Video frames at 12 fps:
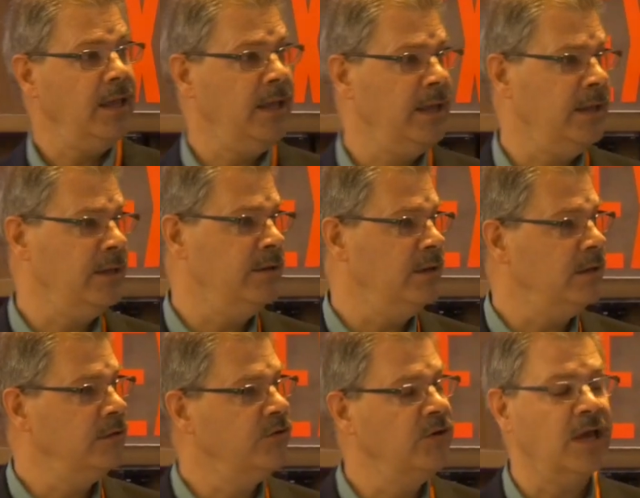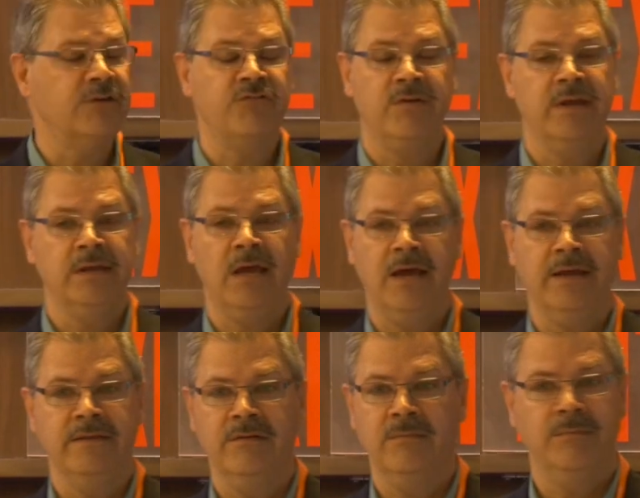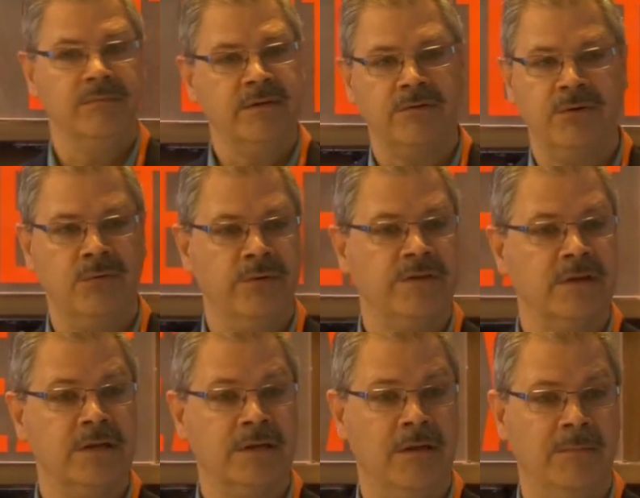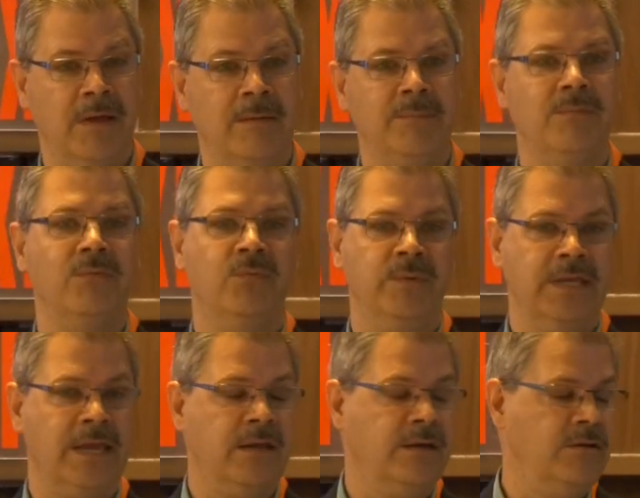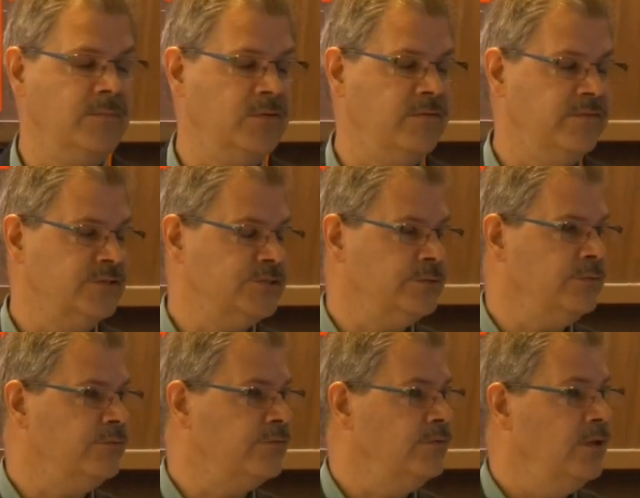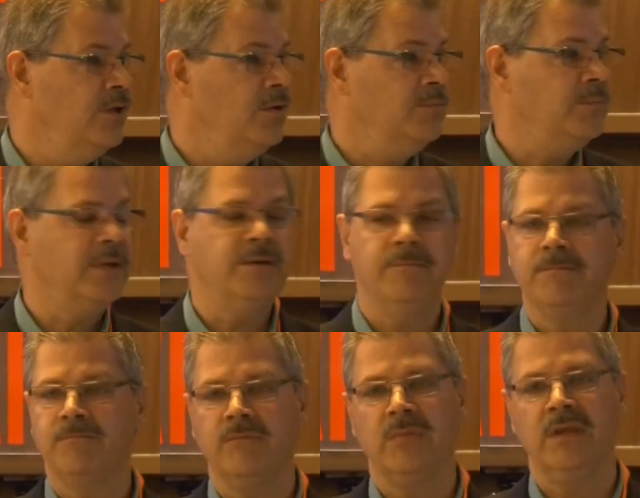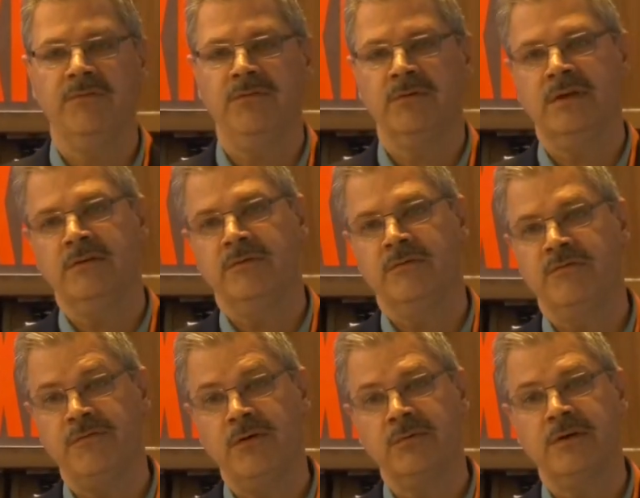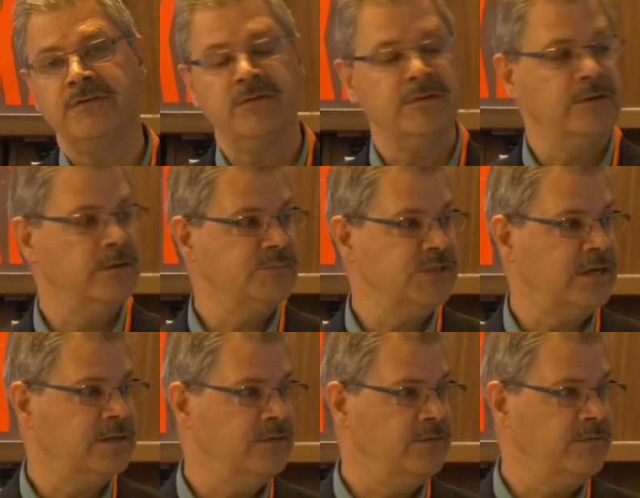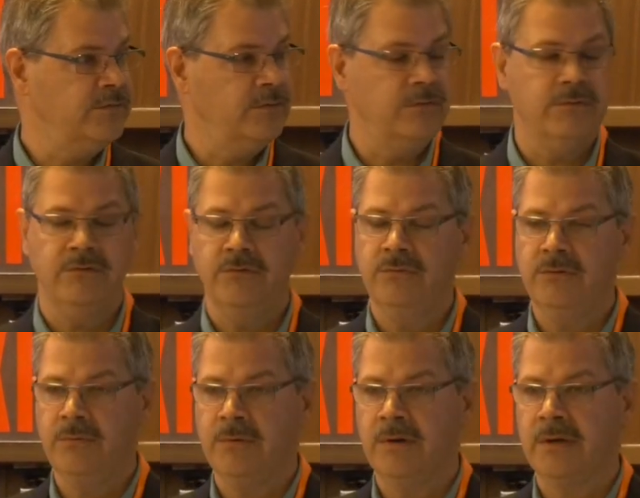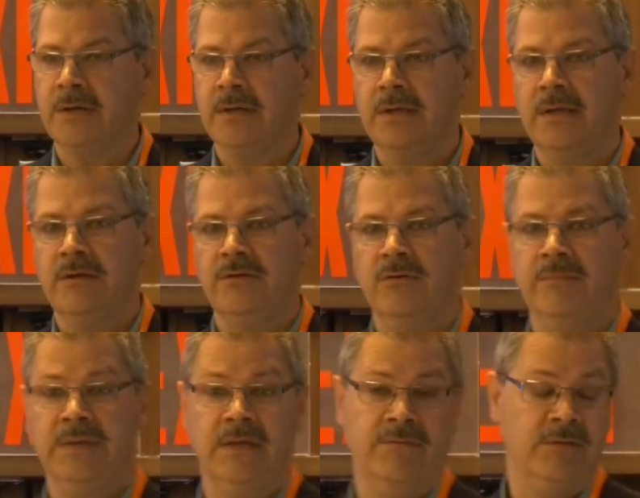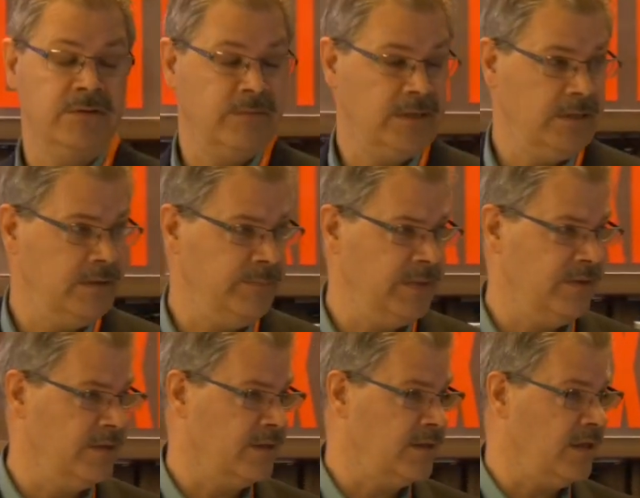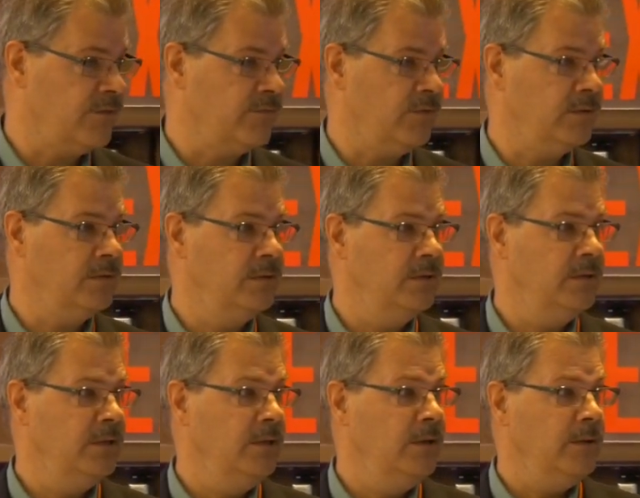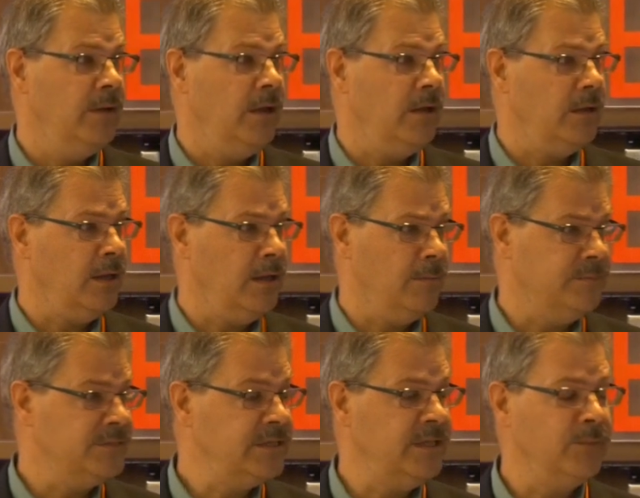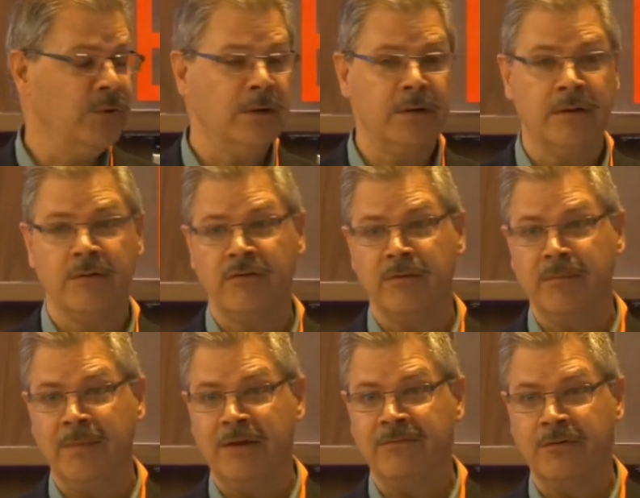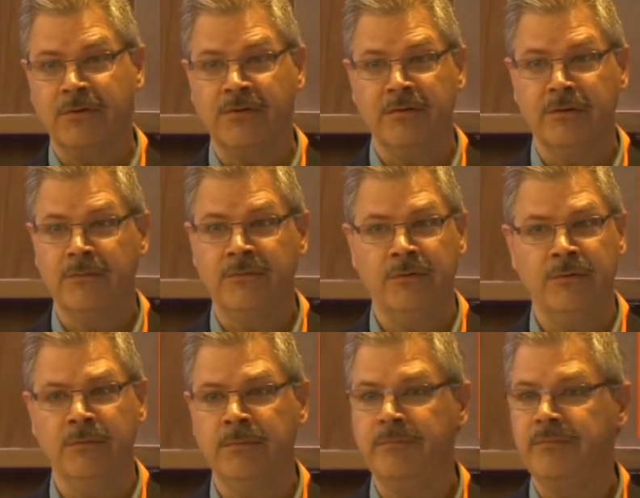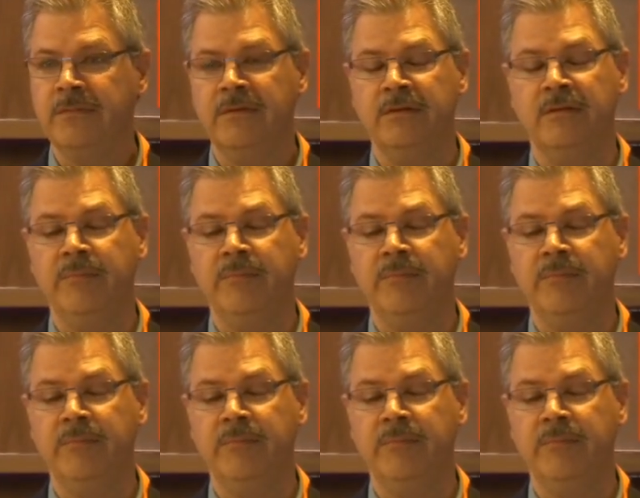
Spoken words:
and not try and hide them. They're always going to come up. We had a number of issues. But if you can focus on your objectives, do the work, you'll be able to be successful. Teamwork, some of my folks in the room did the